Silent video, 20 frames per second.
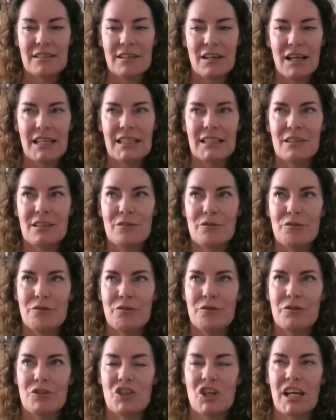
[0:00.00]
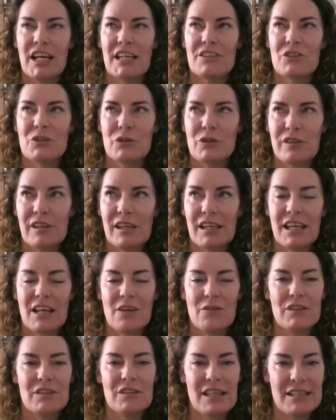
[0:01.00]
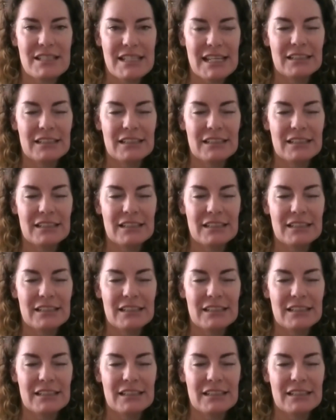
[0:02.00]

I love titles and covers that